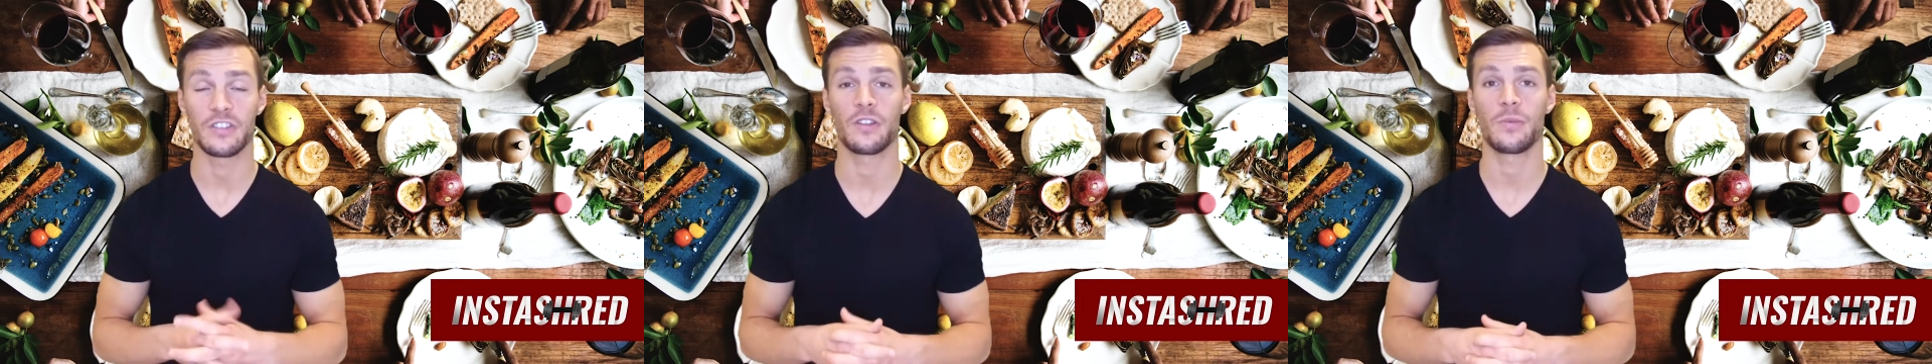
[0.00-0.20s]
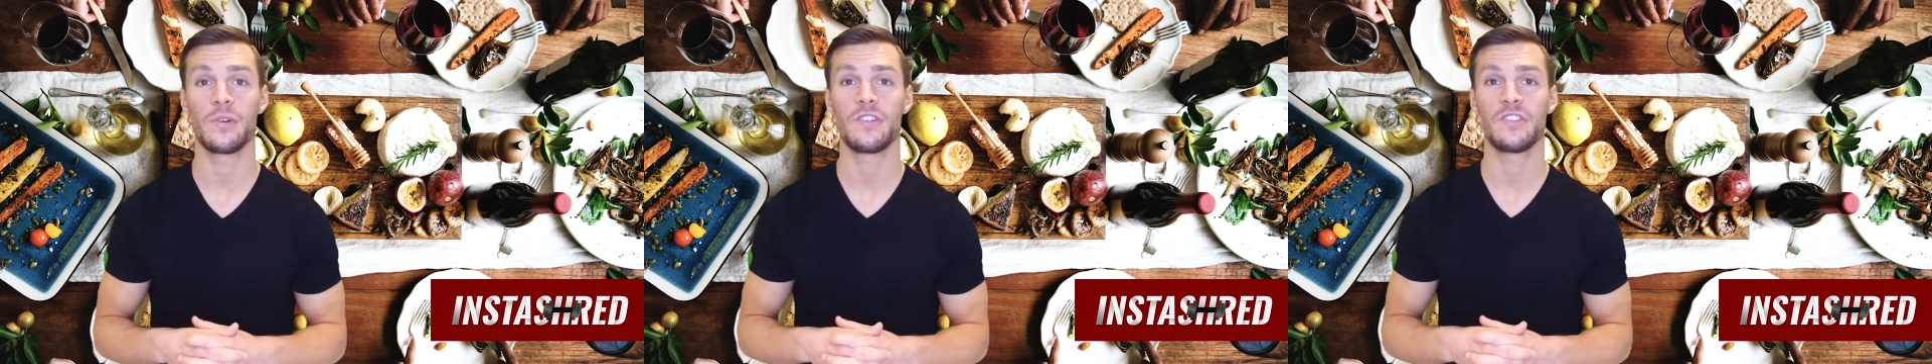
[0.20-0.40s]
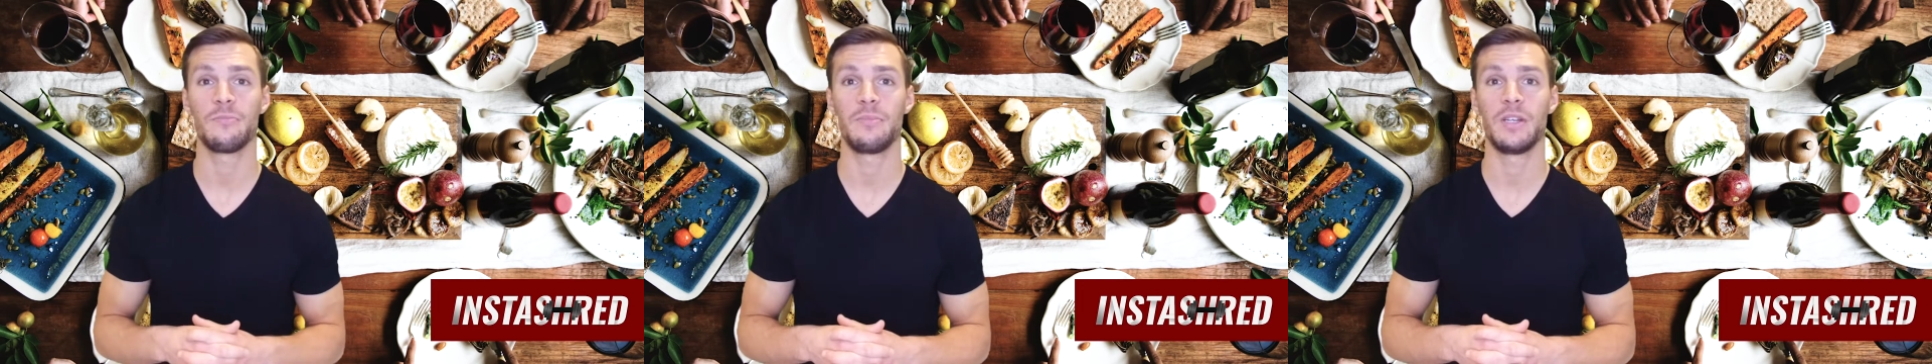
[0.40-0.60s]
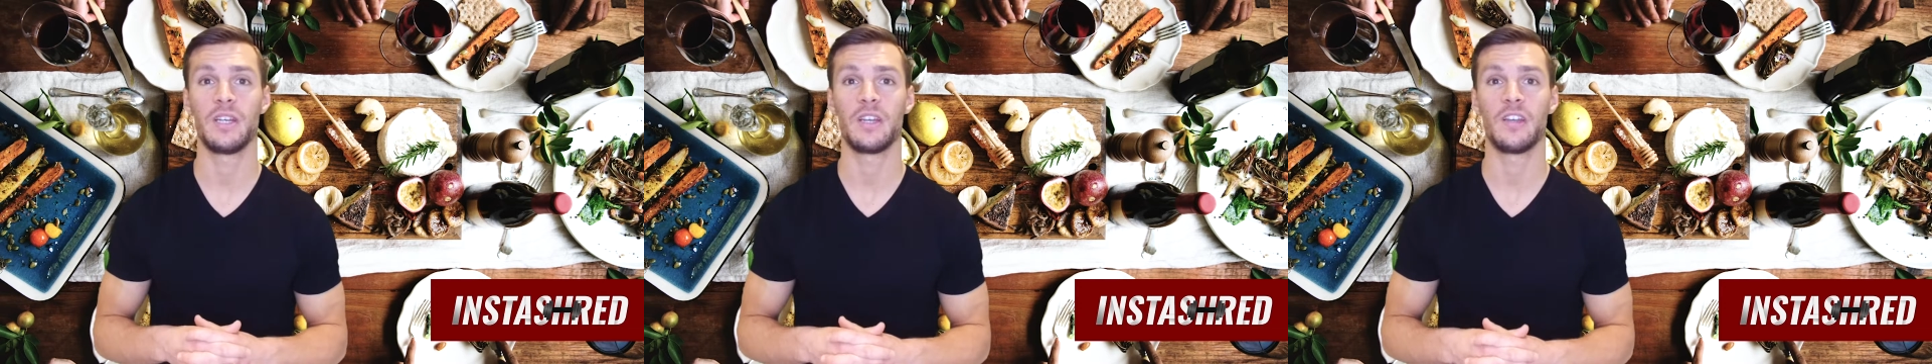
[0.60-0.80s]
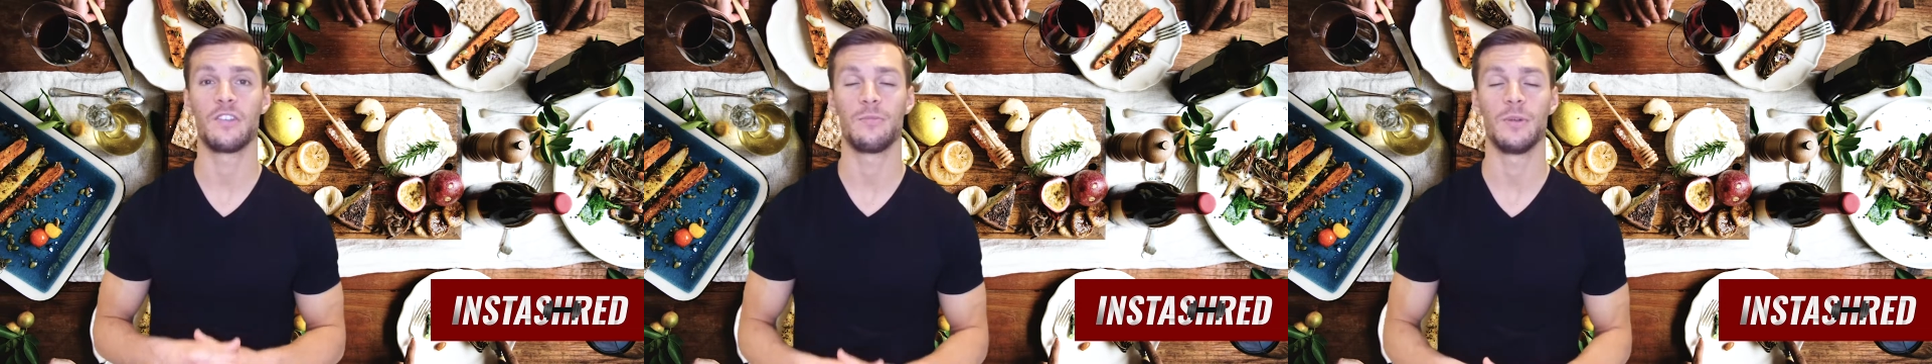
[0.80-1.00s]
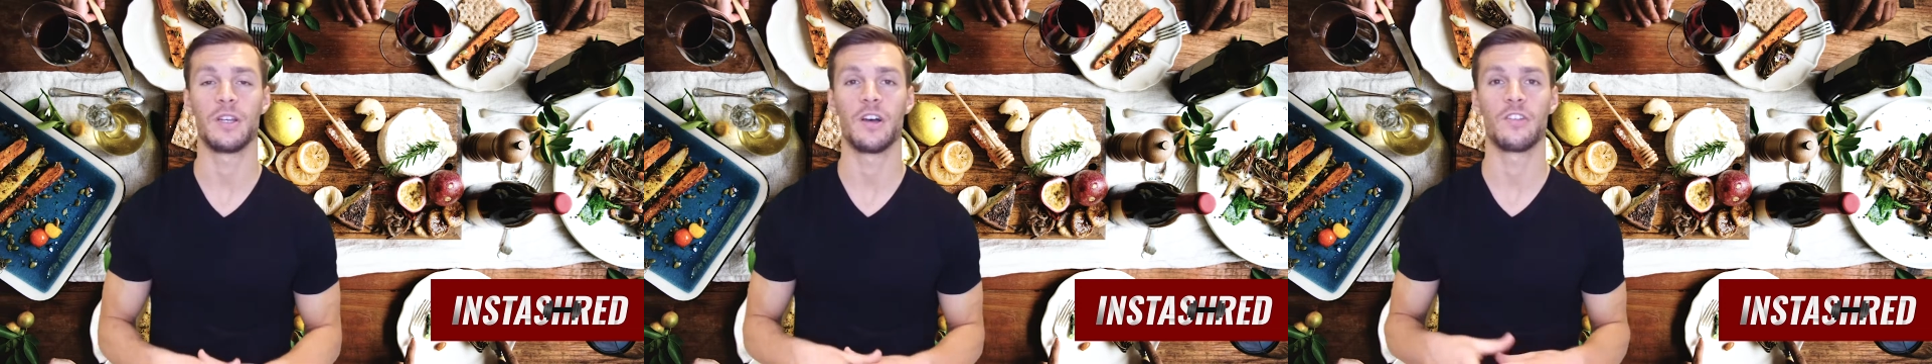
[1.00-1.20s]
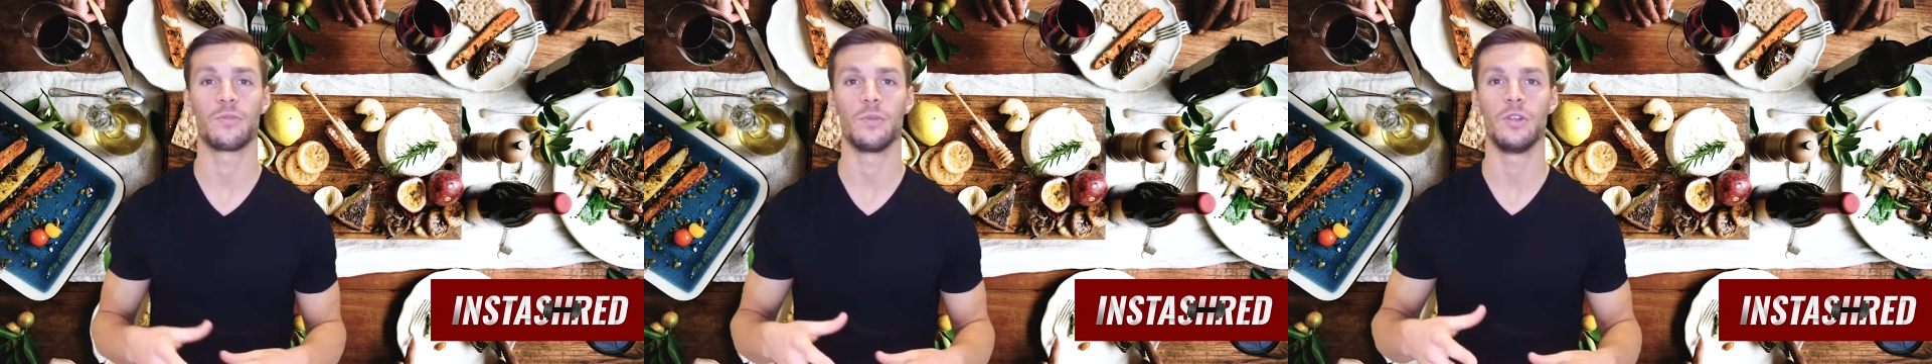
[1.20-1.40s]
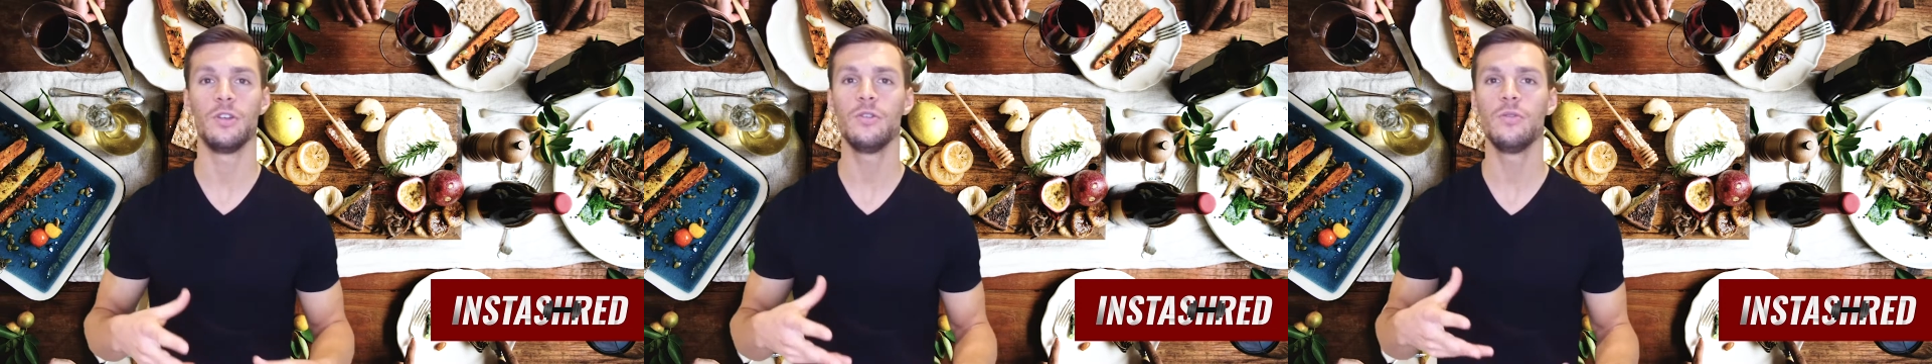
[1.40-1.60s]
And the reason being is because
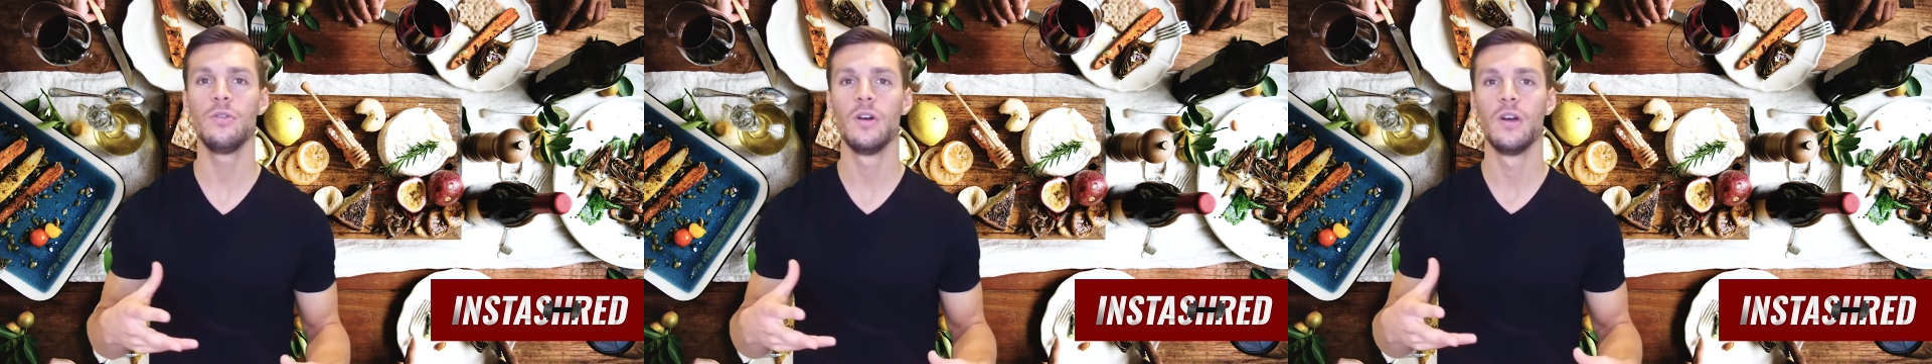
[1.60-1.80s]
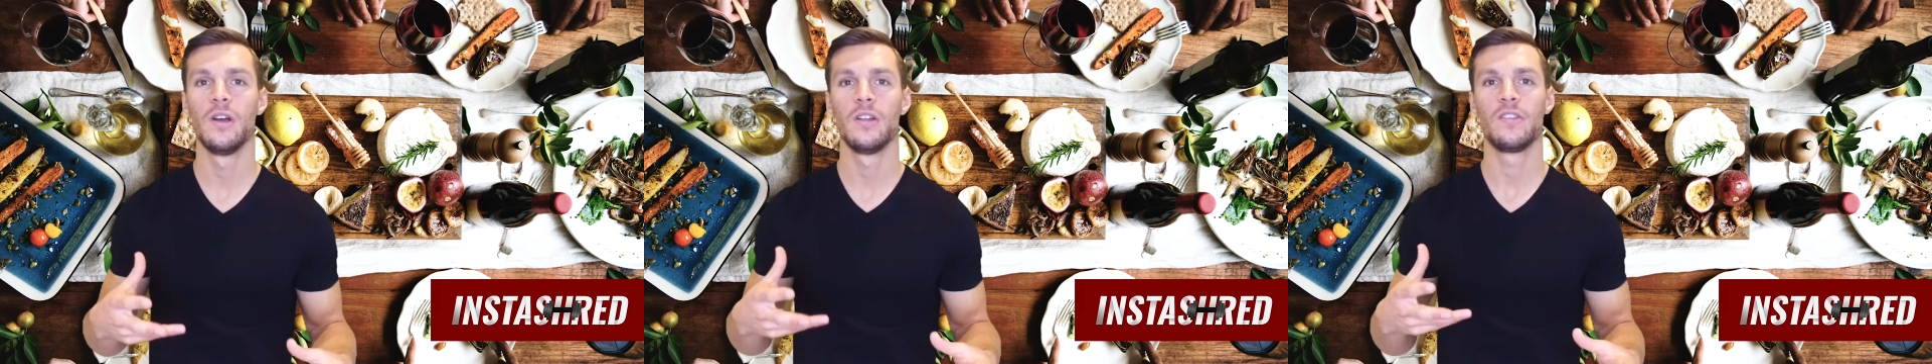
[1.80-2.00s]
when you